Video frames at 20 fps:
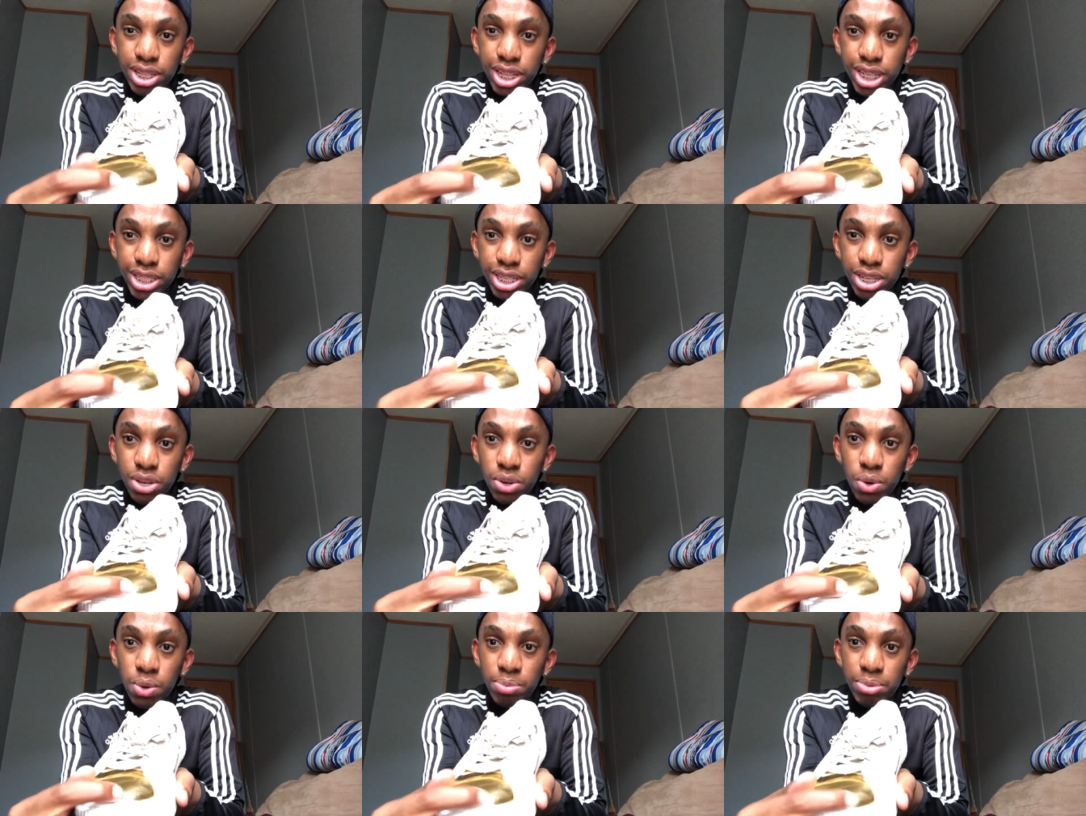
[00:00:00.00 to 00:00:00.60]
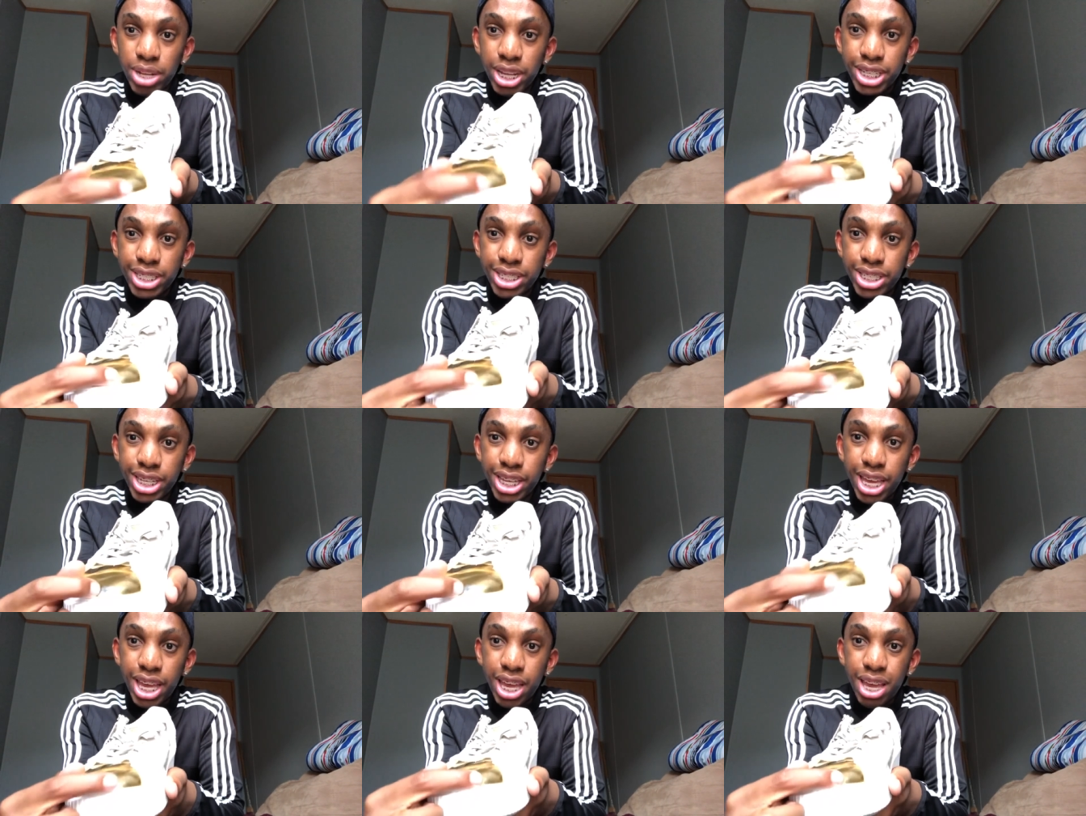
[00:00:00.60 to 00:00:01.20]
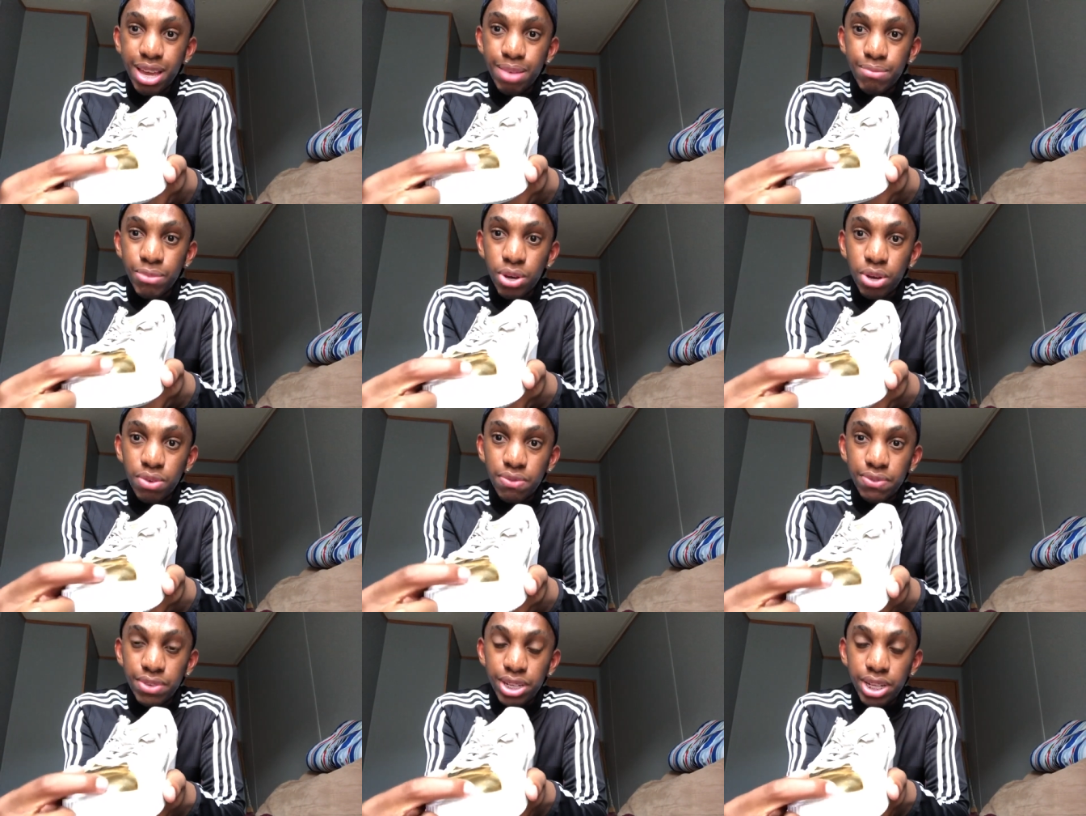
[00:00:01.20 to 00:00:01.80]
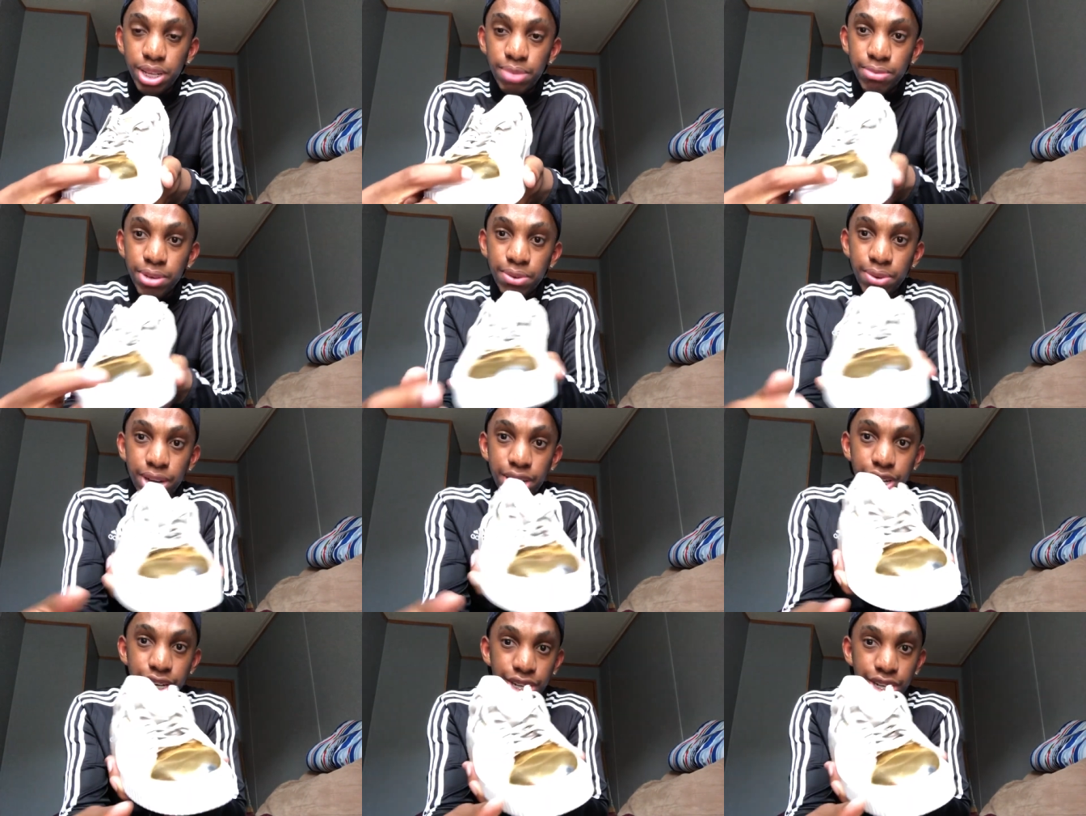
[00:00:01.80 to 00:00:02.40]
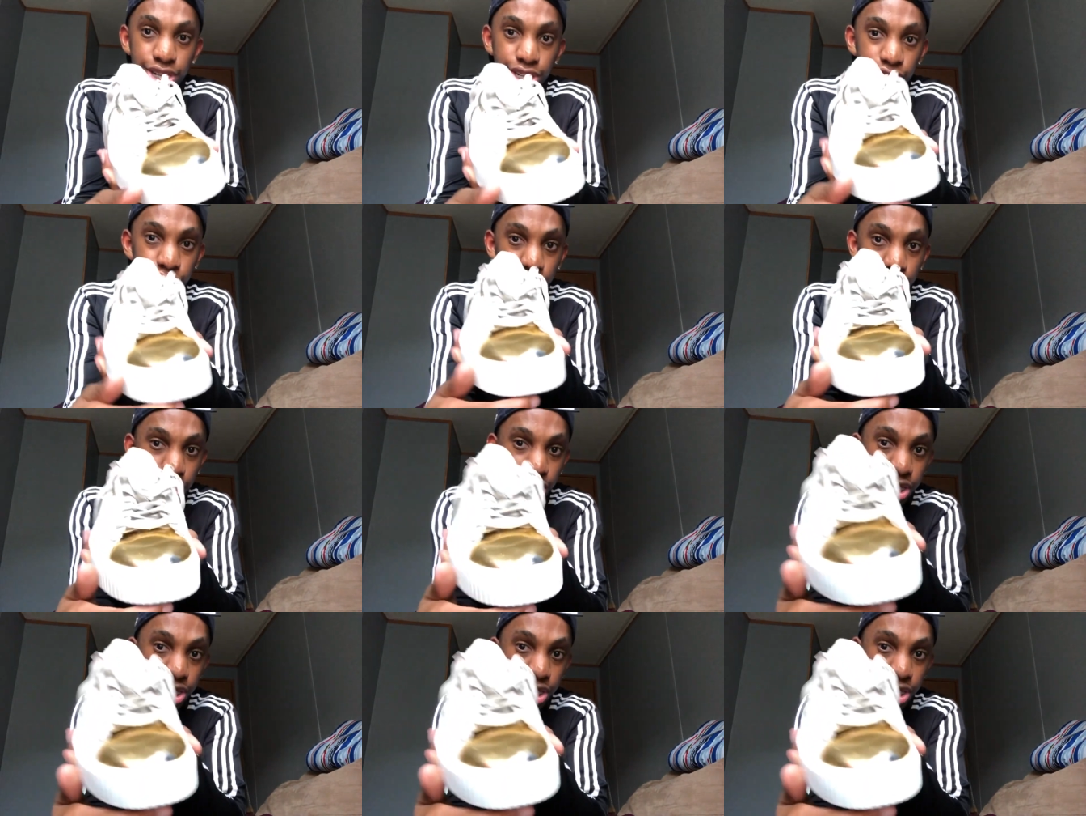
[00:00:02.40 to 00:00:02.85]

like the gold plastic came off a little bit right here.